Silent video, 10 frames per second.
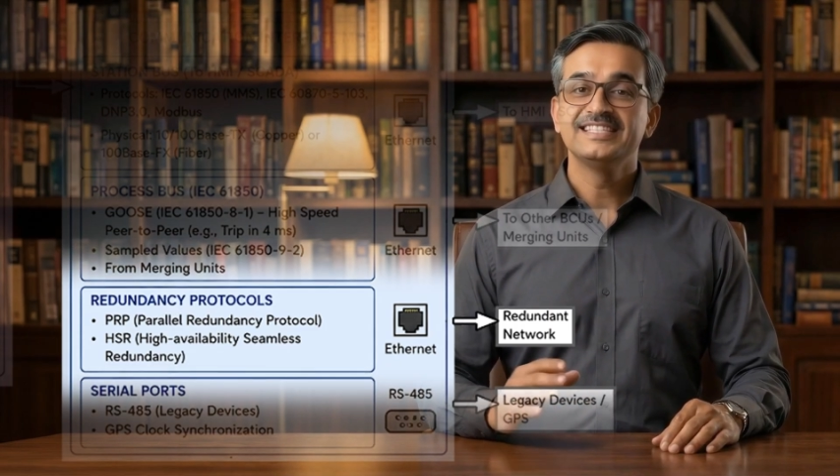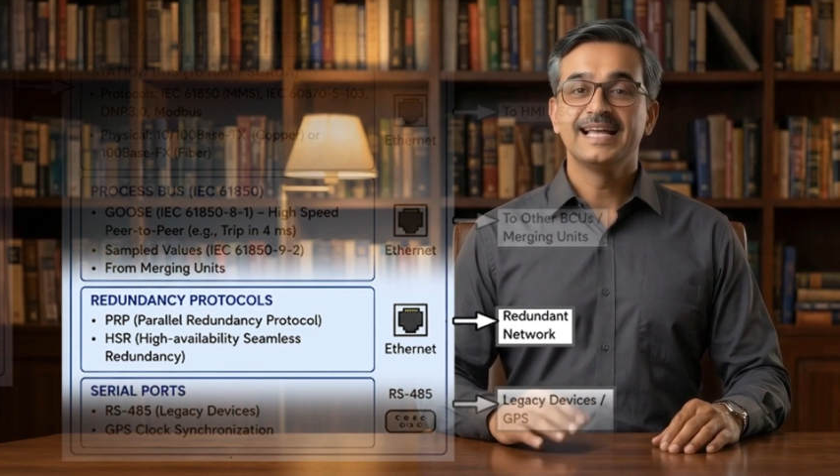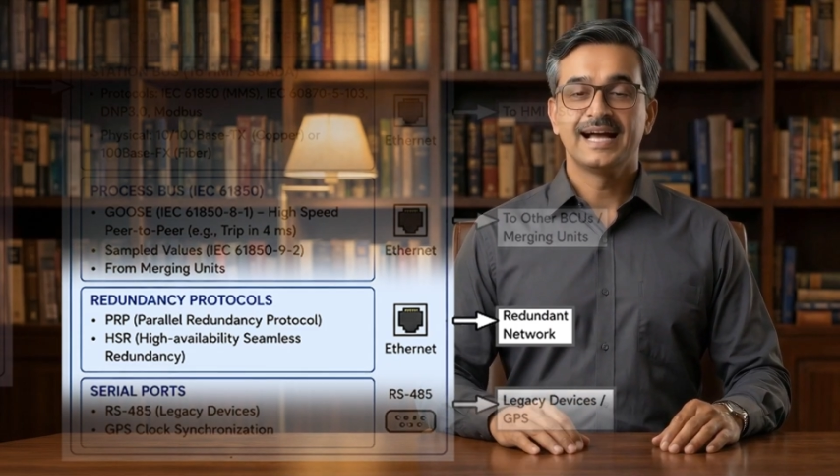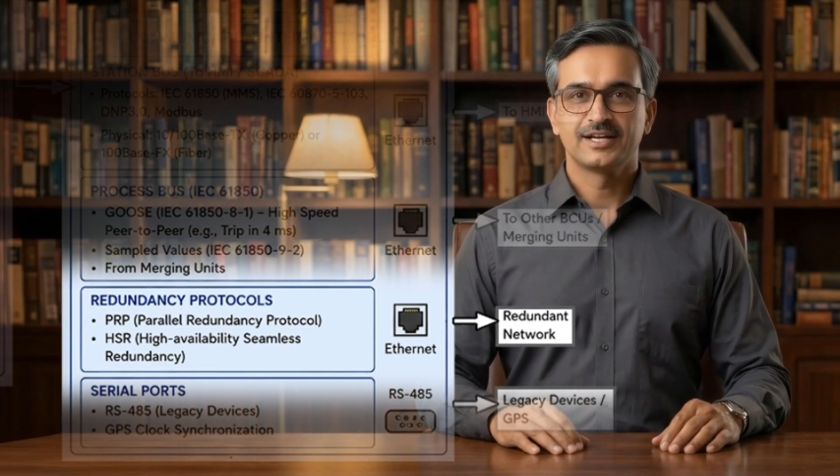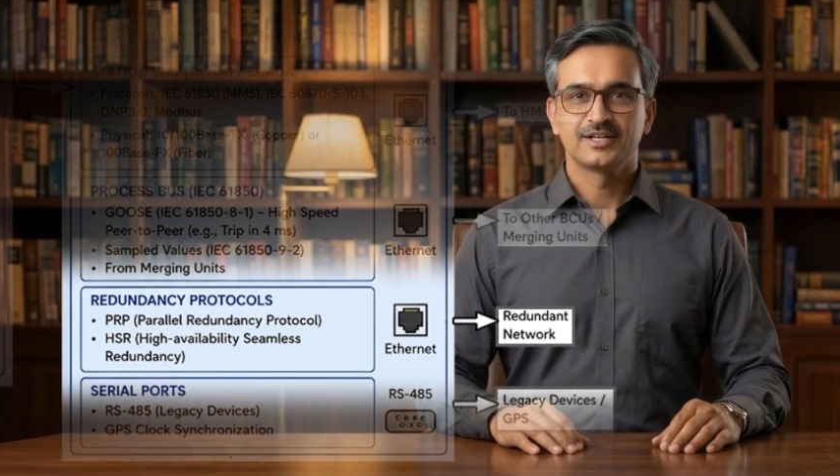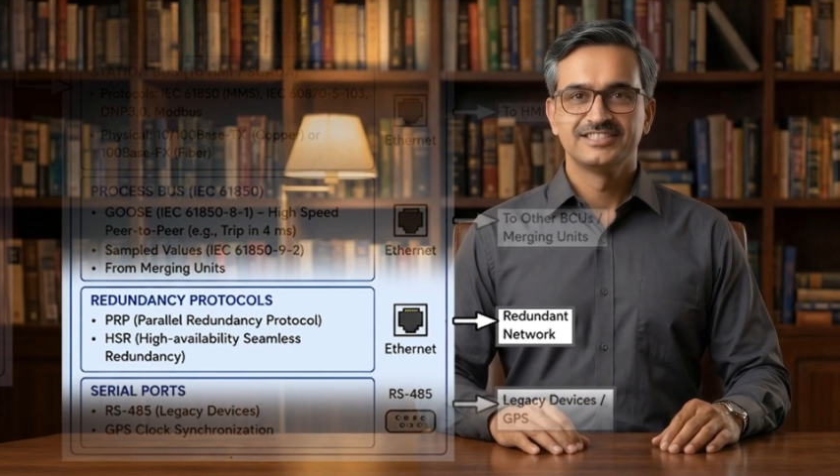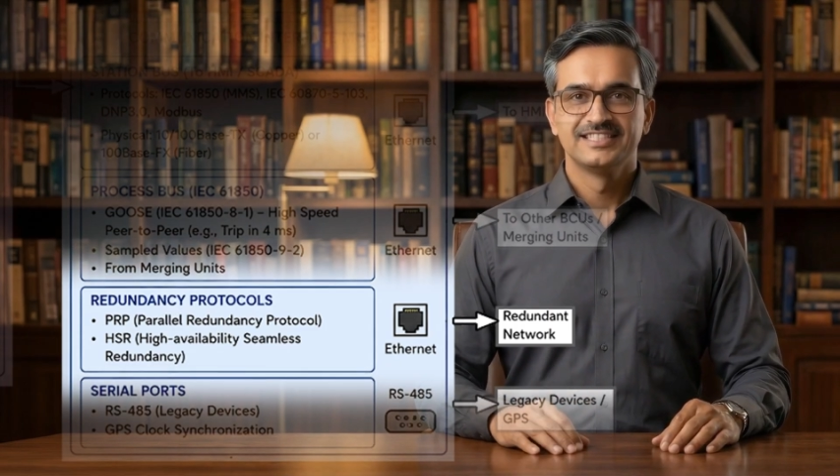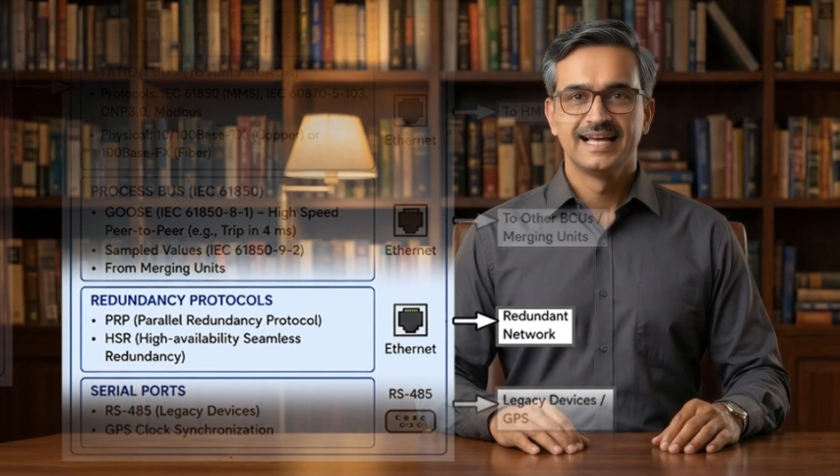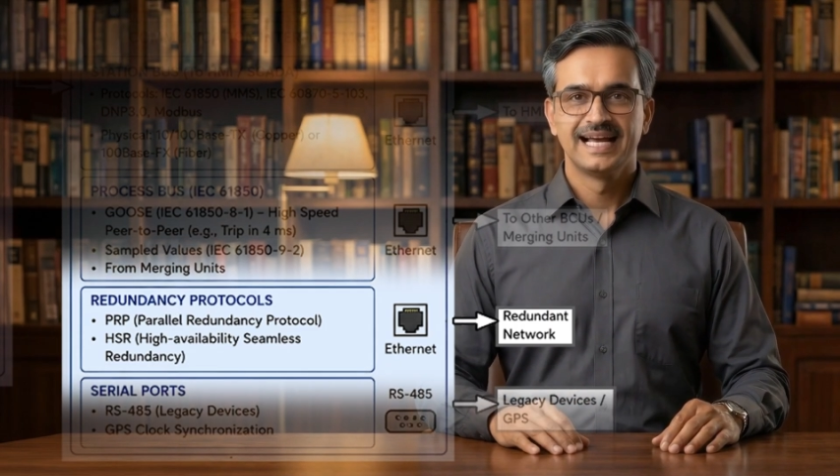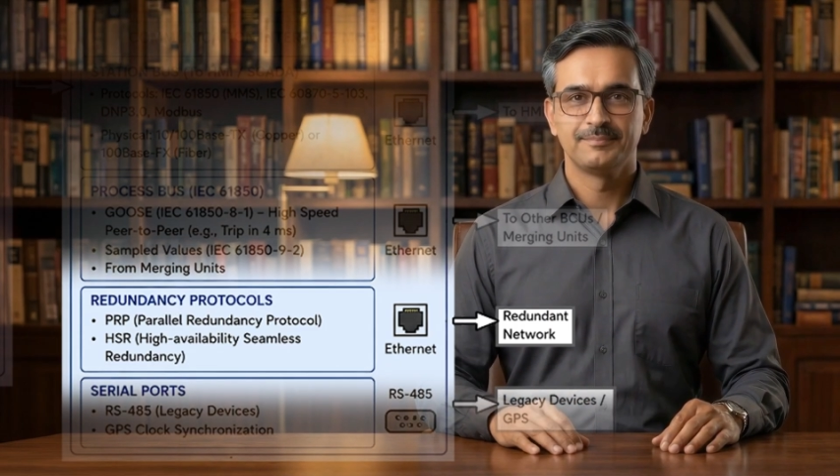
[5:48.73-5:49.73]
standards
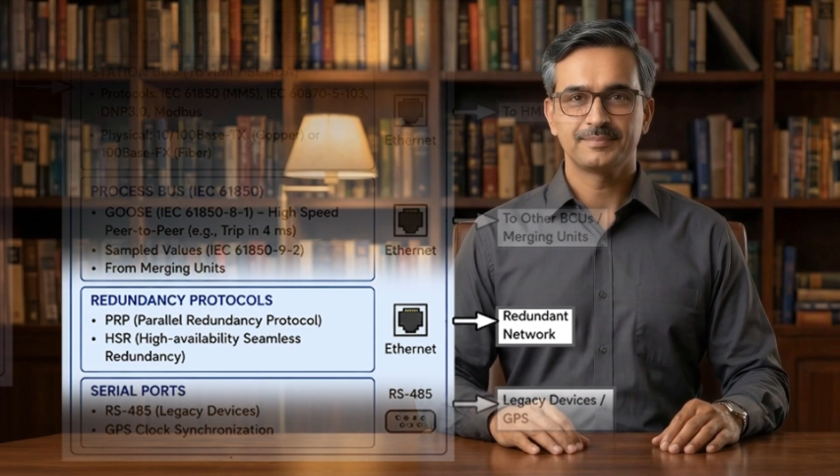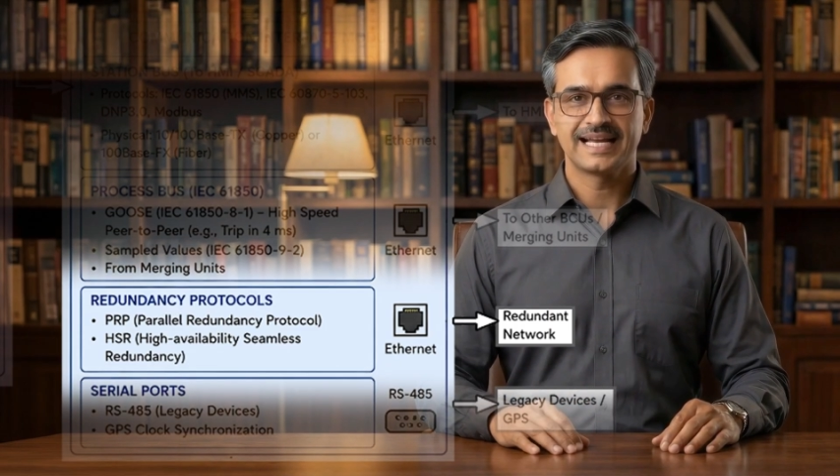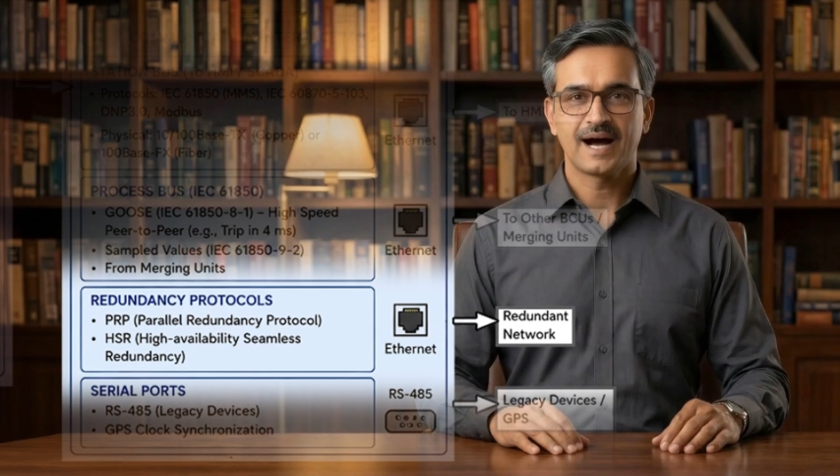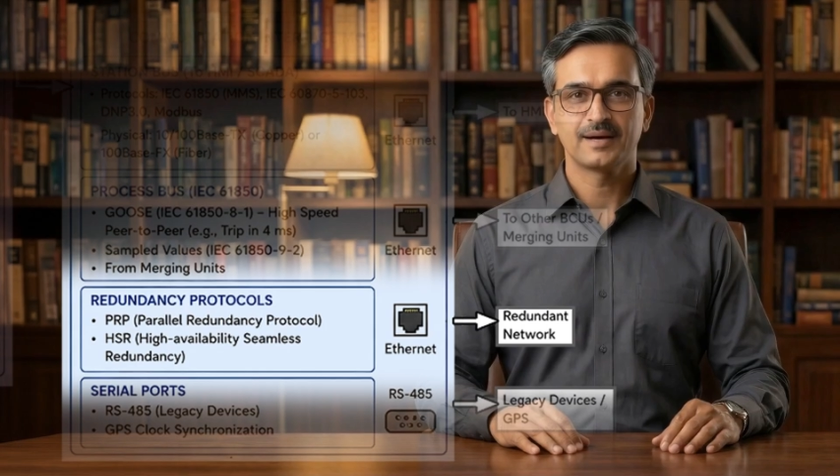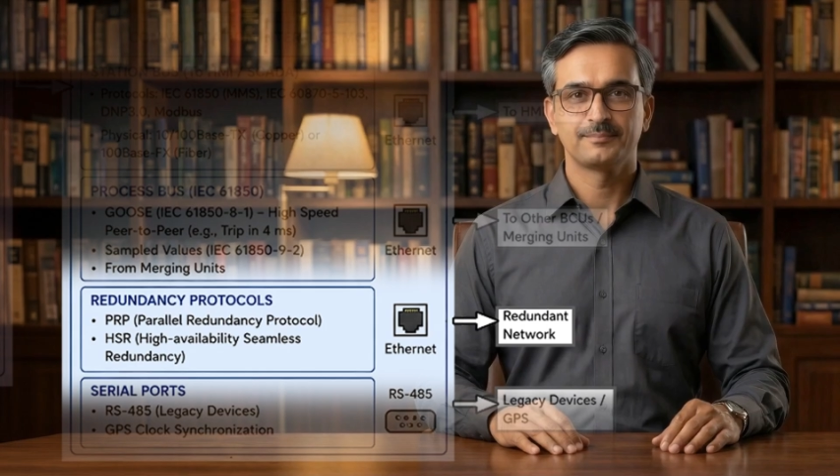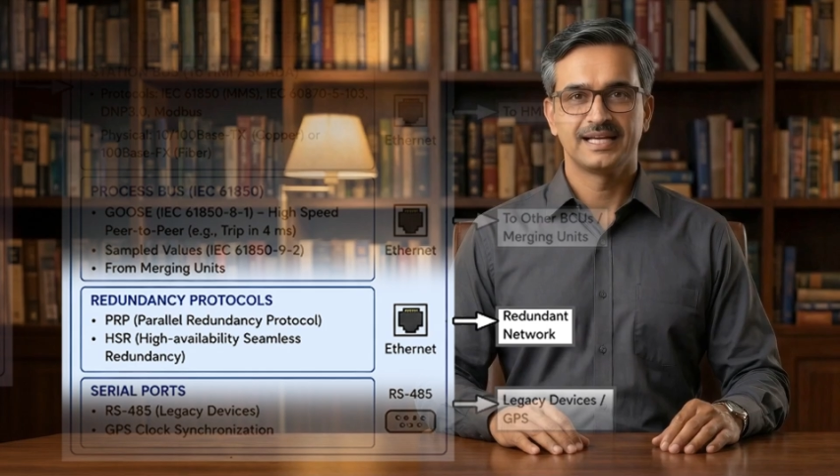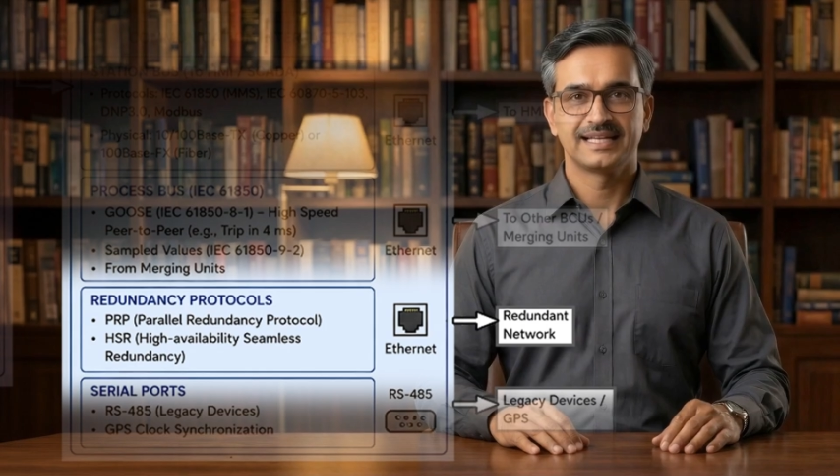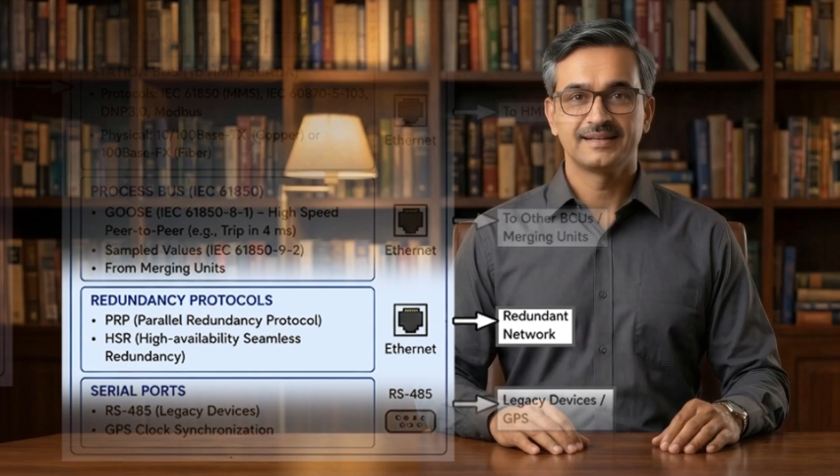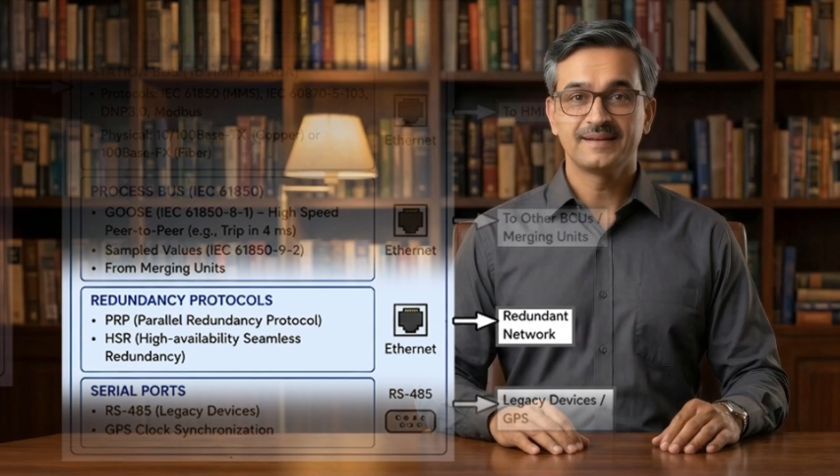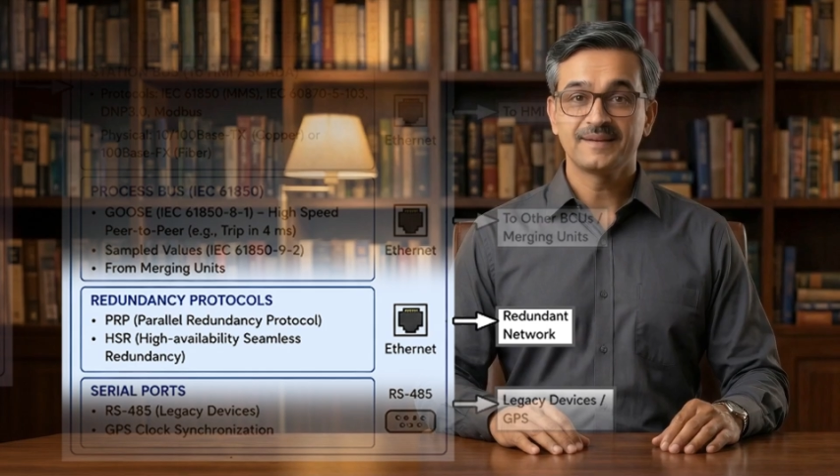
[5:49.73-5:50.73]
like PRP,